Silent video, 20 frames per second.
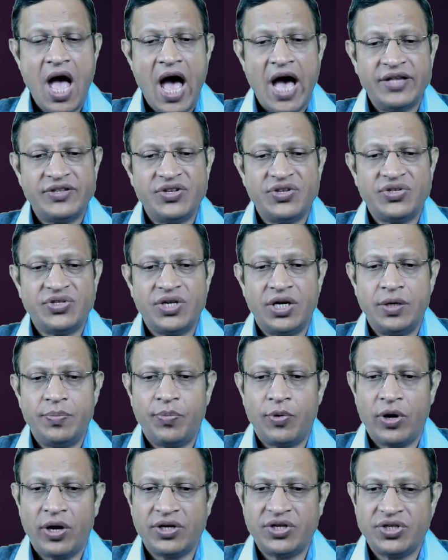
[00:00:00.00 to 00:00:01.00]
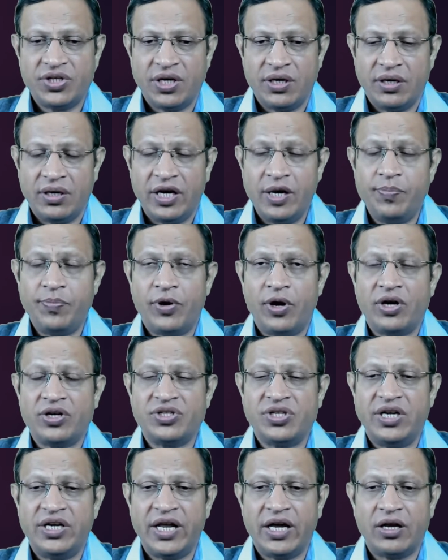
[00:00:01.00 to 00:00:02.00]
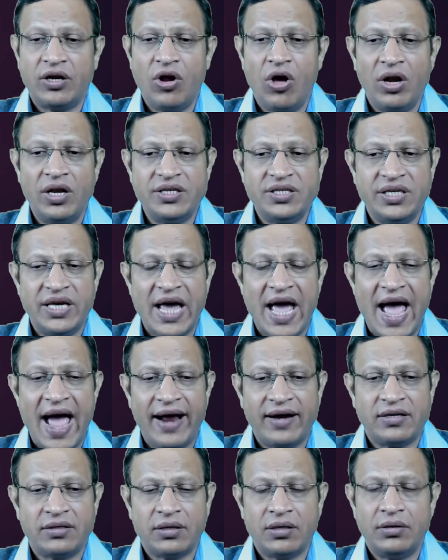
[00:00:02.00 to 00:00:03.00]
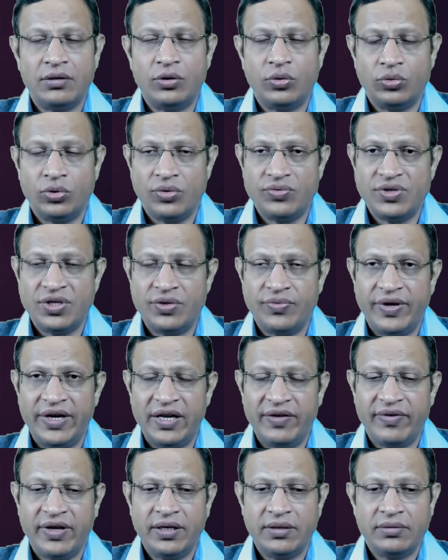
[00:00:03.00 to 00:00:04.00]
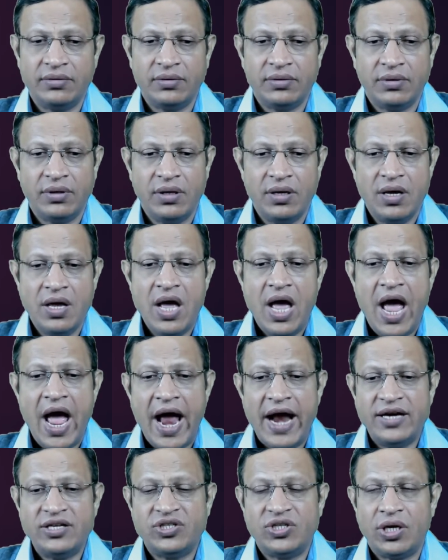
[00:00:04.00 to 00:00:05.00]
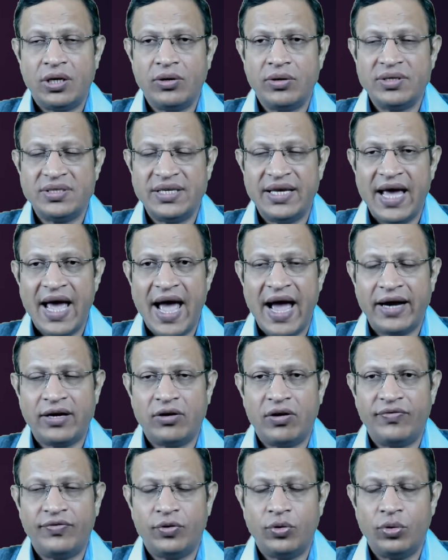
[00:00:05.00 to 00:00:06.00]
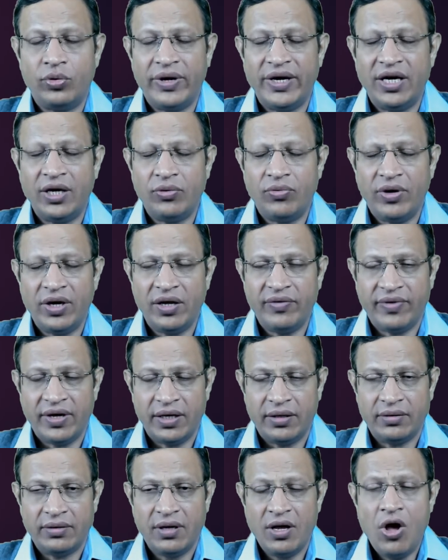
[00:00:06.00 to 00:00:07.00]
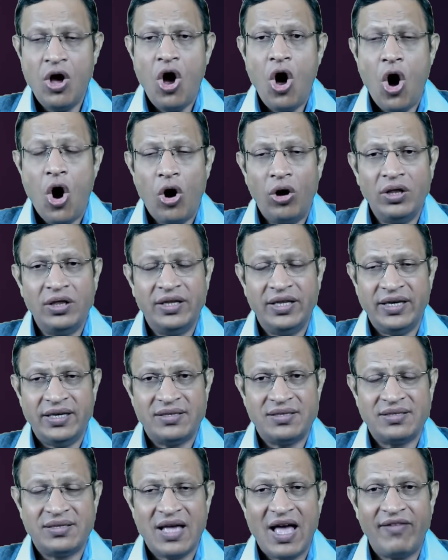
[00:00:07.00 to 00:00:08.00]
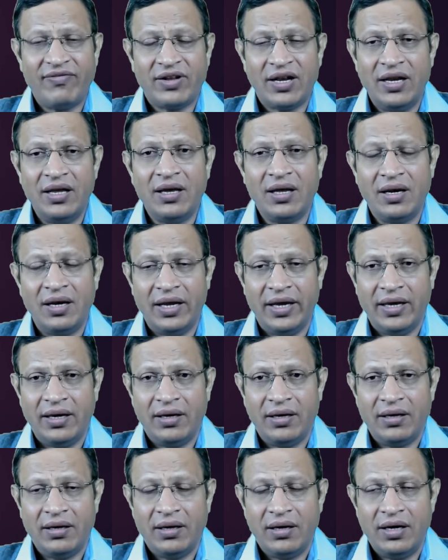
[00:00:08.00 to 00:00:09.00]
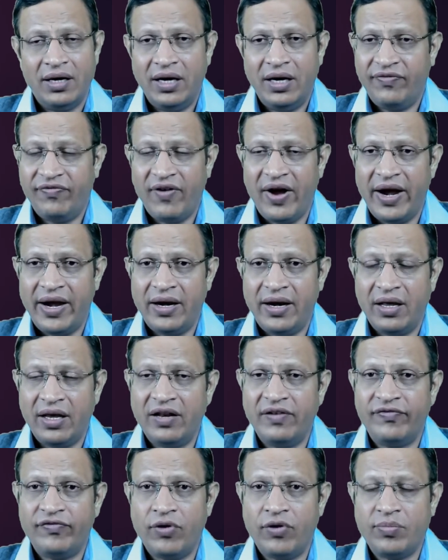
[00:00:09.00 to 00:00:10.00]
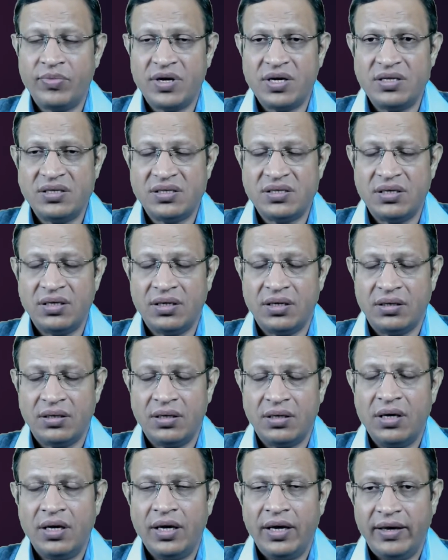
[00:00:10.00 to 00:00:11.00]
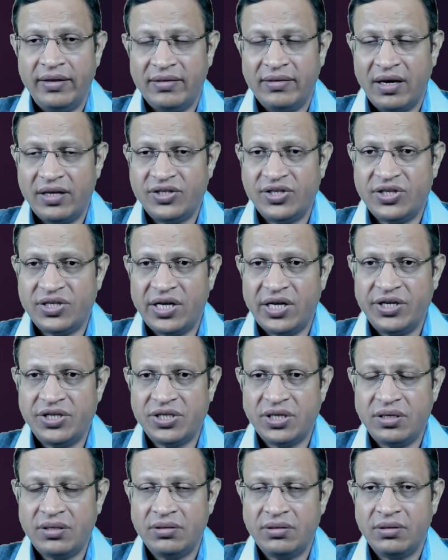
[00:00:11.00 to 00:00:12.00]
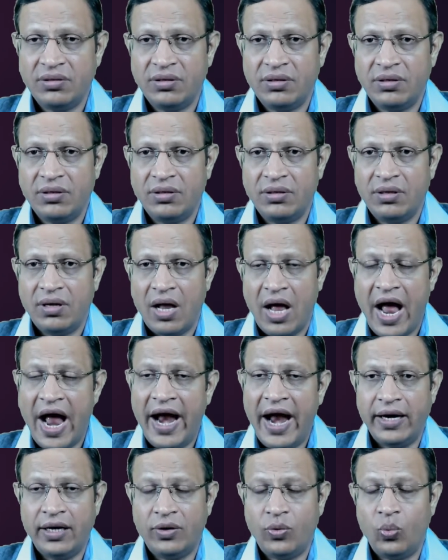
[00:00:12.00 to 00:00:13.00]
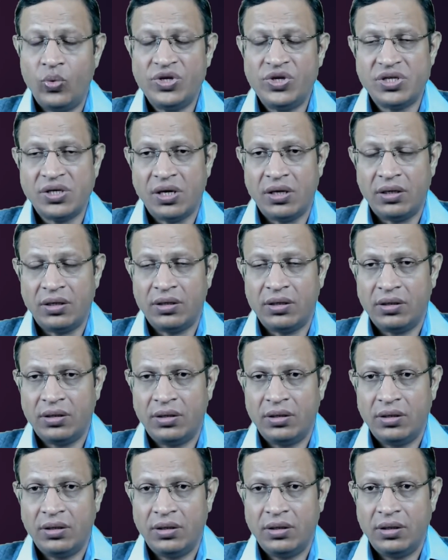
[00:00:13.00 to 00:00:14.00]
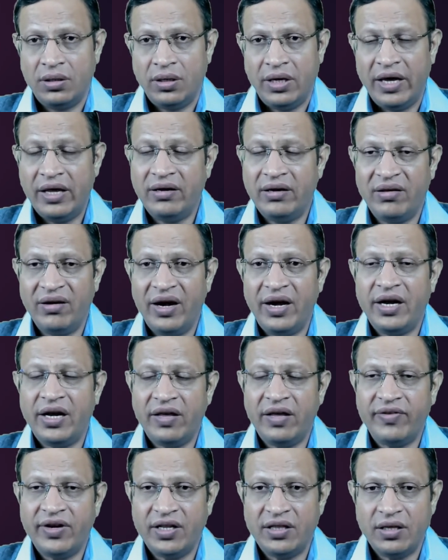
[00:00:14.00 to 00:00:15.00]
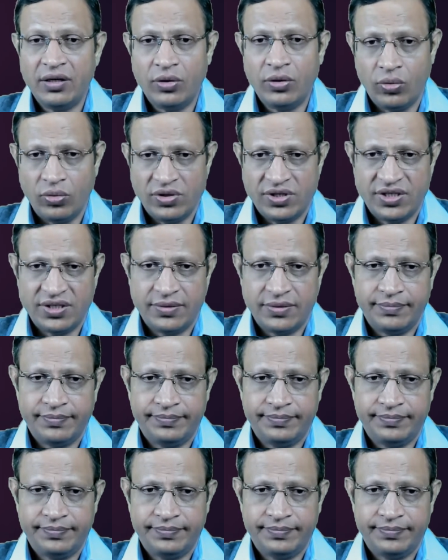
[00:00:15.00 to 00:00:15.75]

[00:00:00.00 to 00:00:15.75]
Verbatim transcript: Assisted Production Reproduction Technology Act 2021 and Surrogacy Act of 2021. All these have clearly defined informed consent in the legislation and which are ingrained even in the rules.